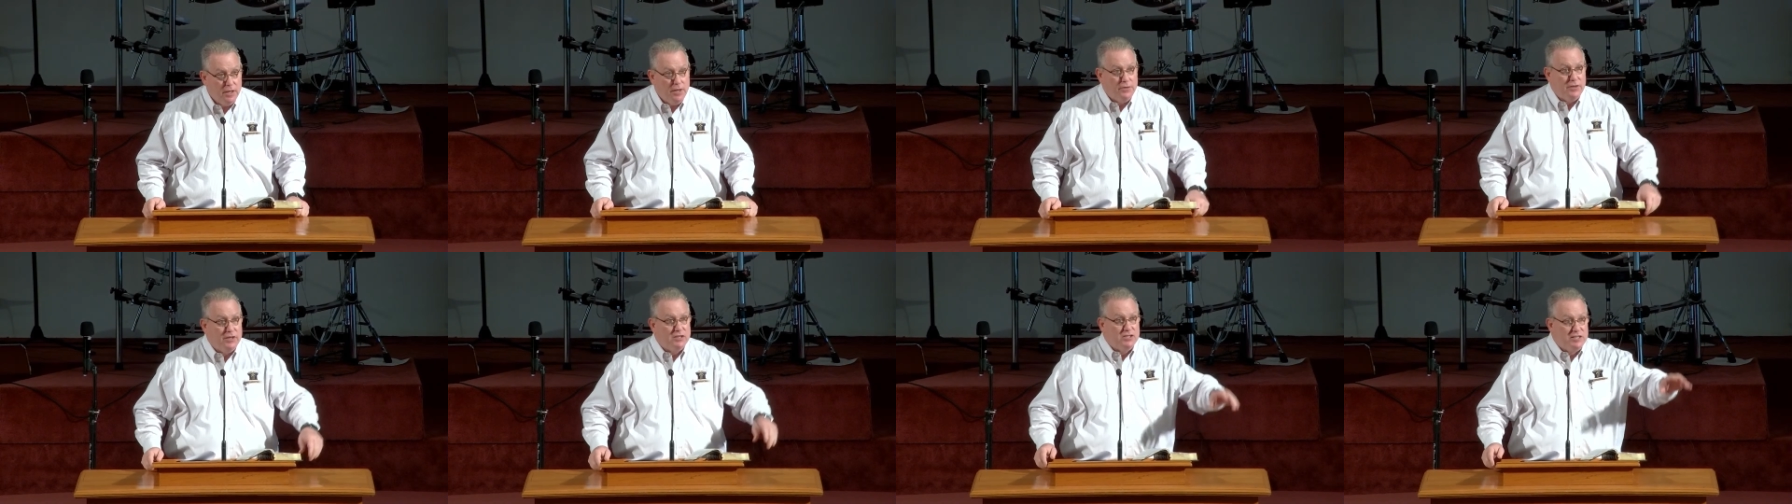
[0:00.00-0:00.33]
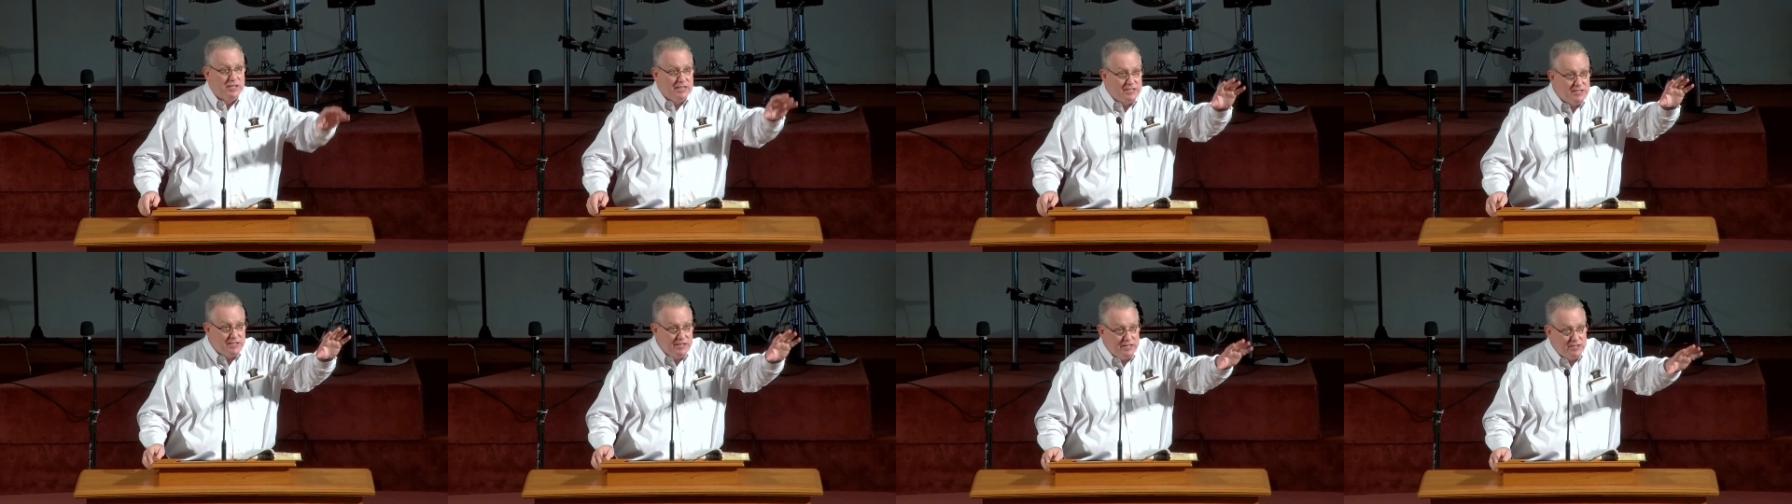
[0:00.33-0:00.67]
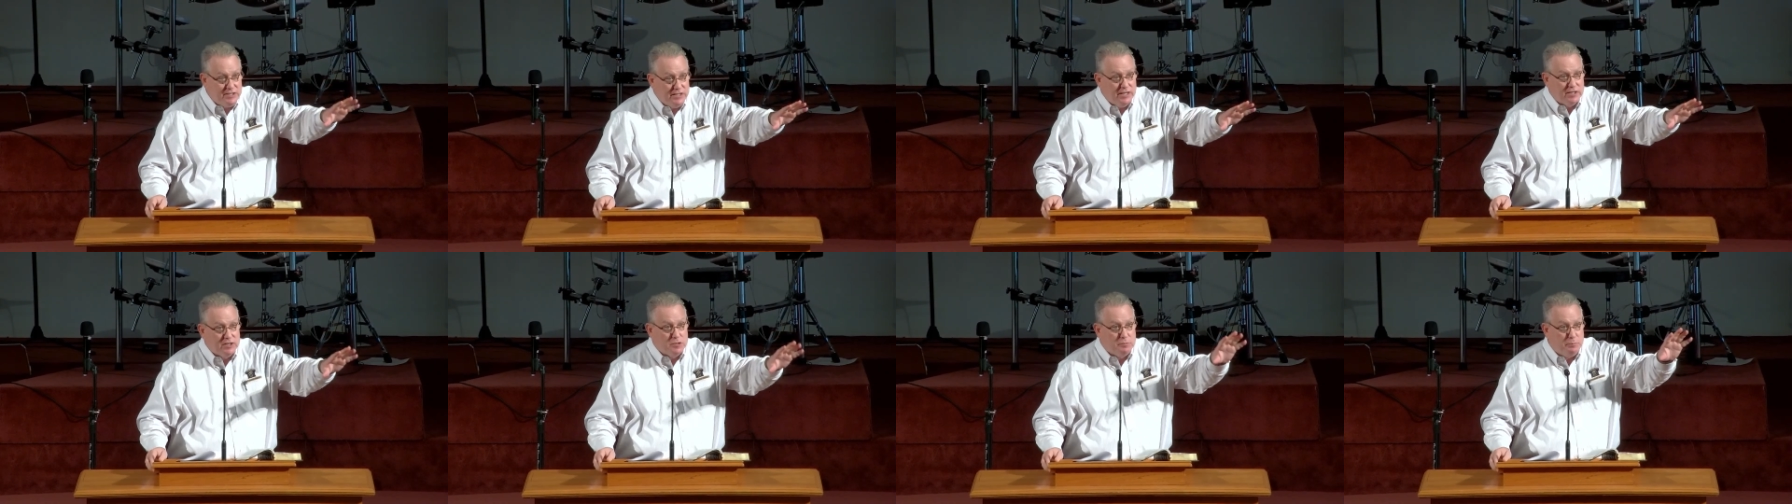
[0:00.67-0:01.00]
The
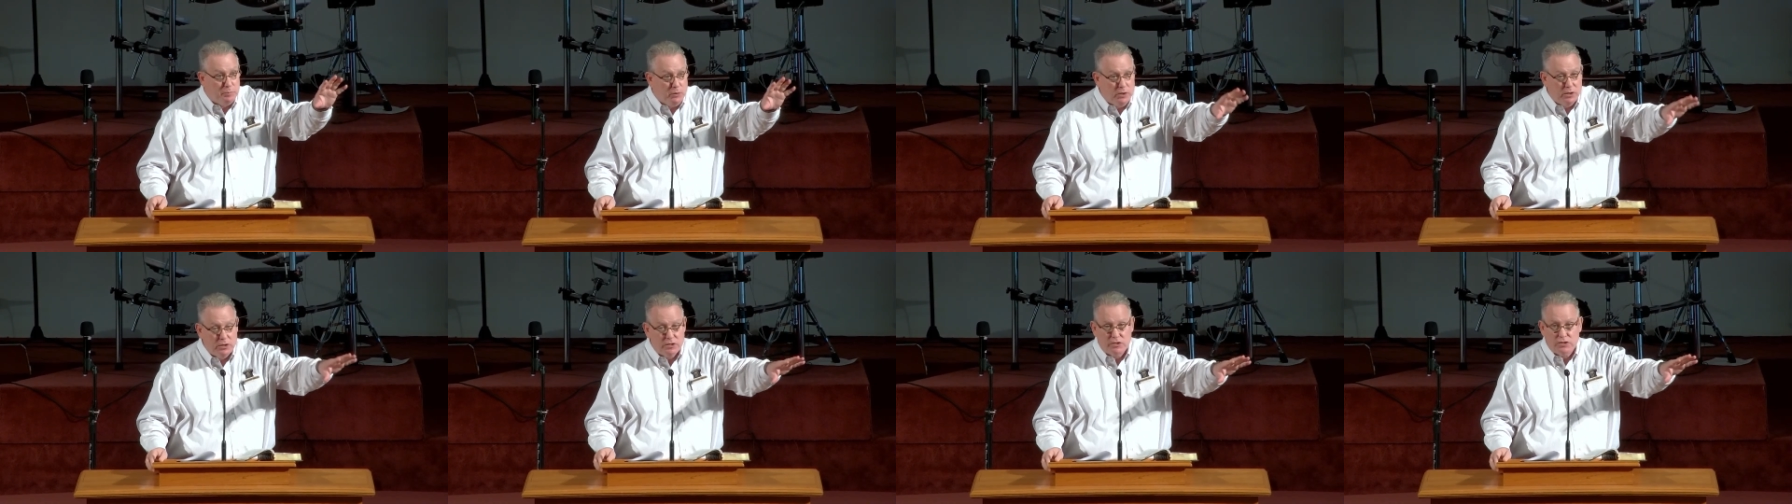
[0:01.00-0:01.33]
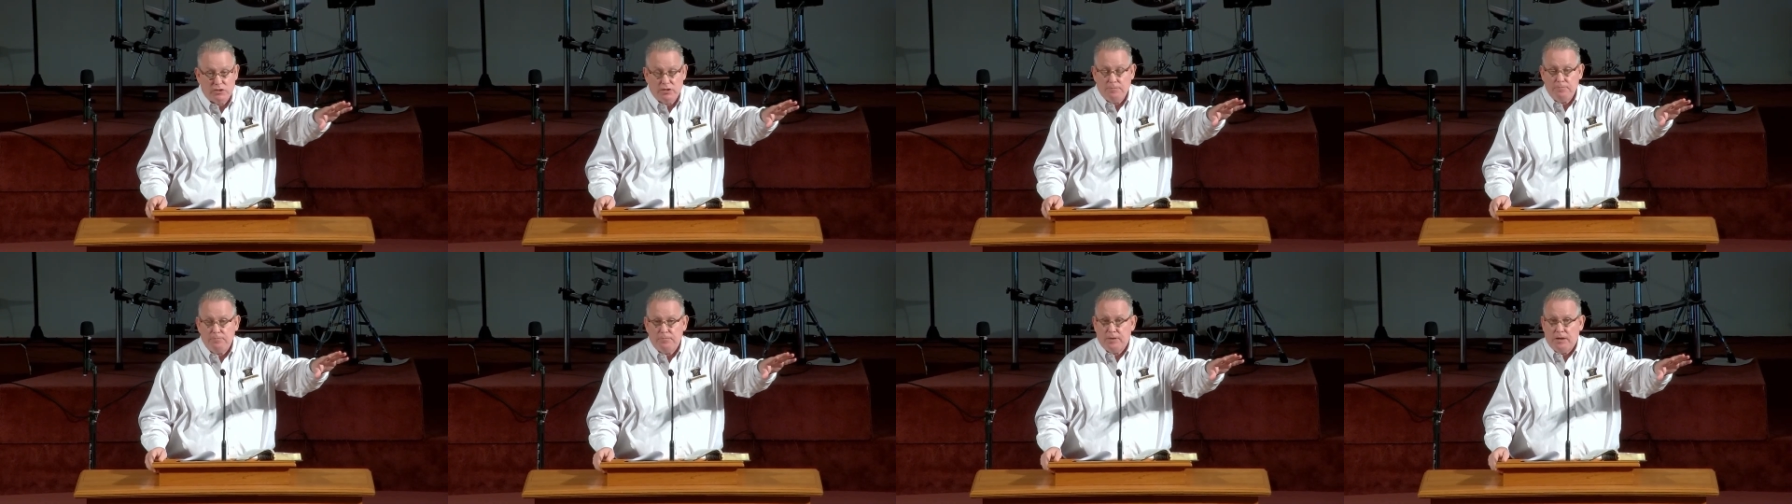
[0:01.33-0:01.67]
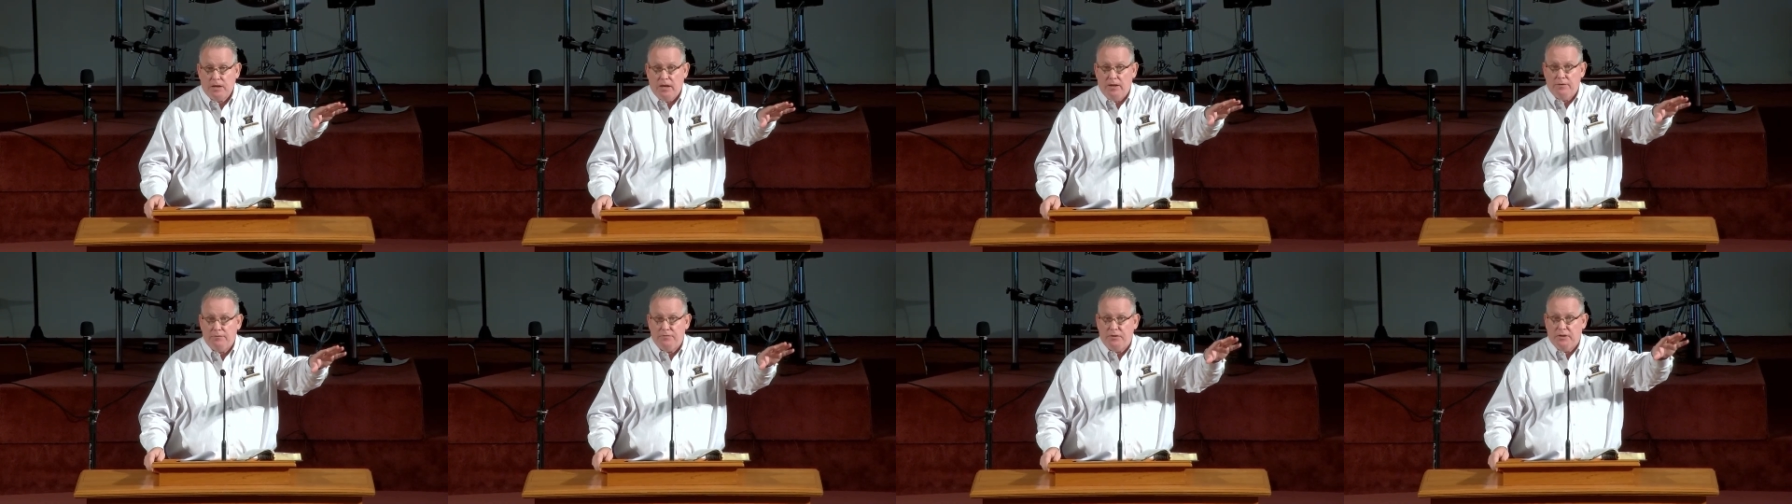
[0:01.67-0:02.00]
66 books
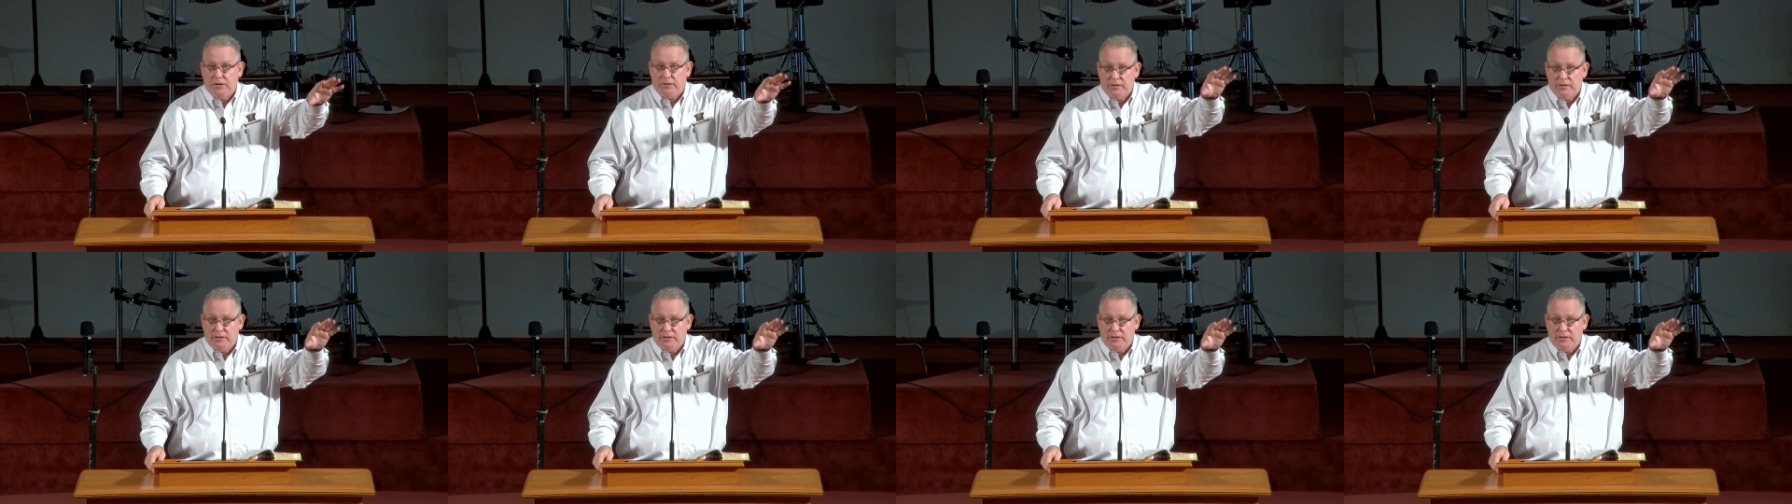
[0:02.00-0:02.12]
of the